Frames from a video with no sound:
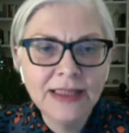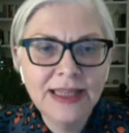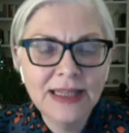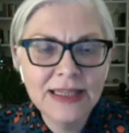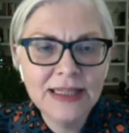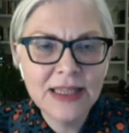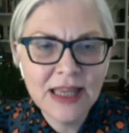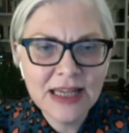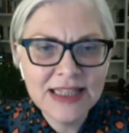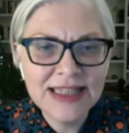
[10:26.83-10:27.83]
That is
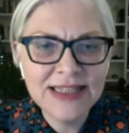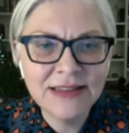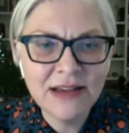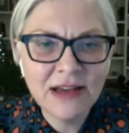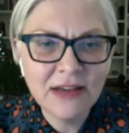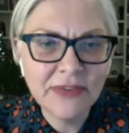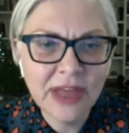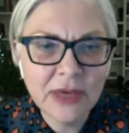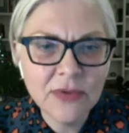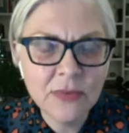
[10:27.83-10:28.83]

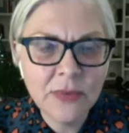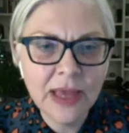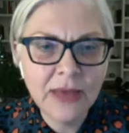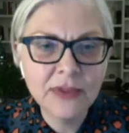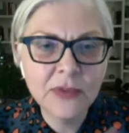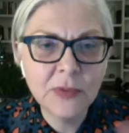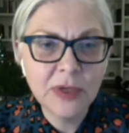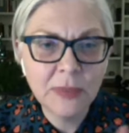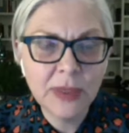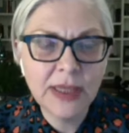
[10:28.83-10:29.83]
£13,500
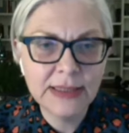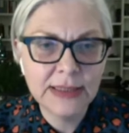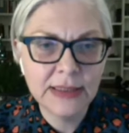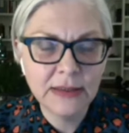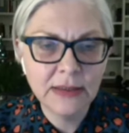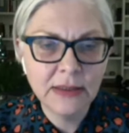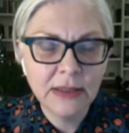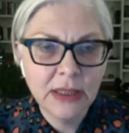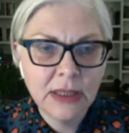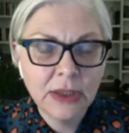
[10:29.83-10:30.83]
per person
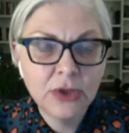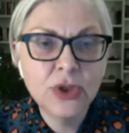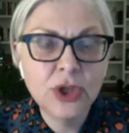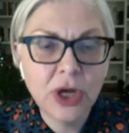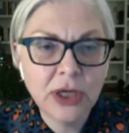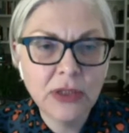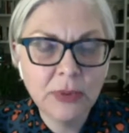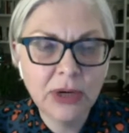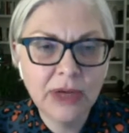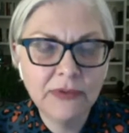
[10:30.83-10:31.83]
to chart a
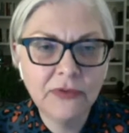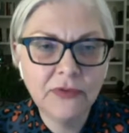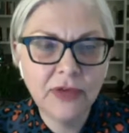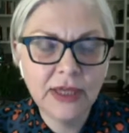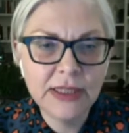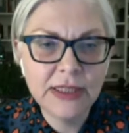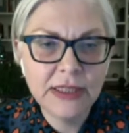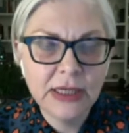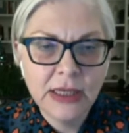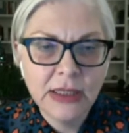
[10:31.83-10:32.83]
private flight.
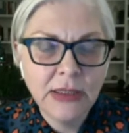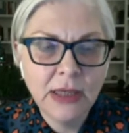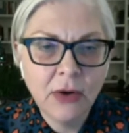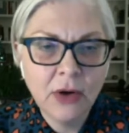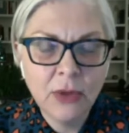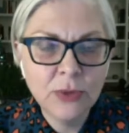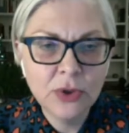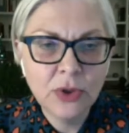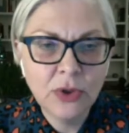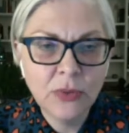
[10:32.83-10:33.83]
Now, I'm
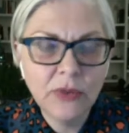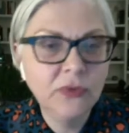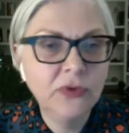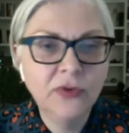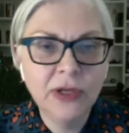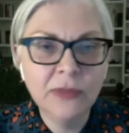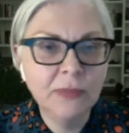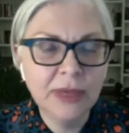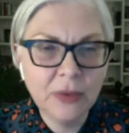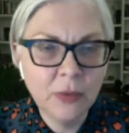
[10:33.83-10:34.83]
sure we would find
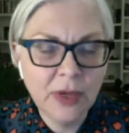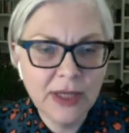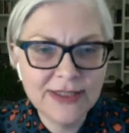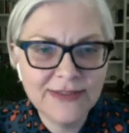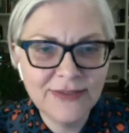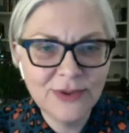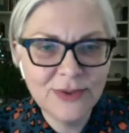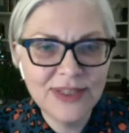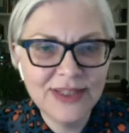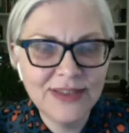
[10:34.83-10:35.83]
better ways of
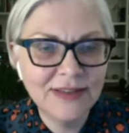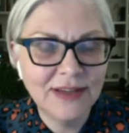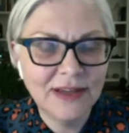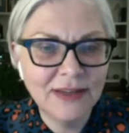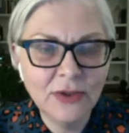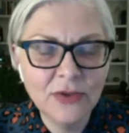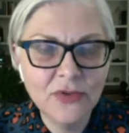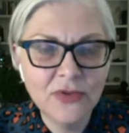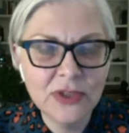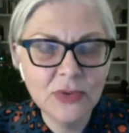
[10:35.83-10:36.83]
using those
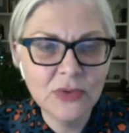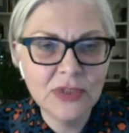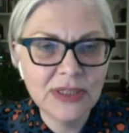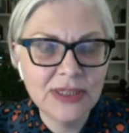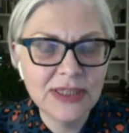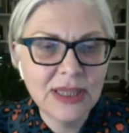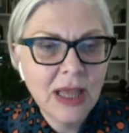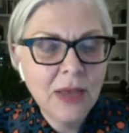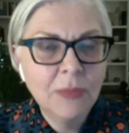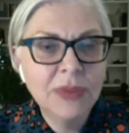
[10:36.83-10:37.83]
resources,
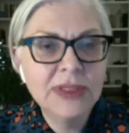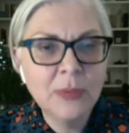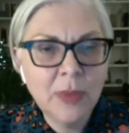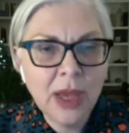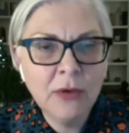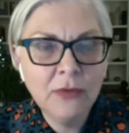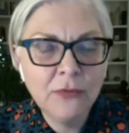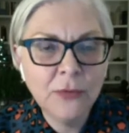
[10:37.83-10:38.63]
but somehow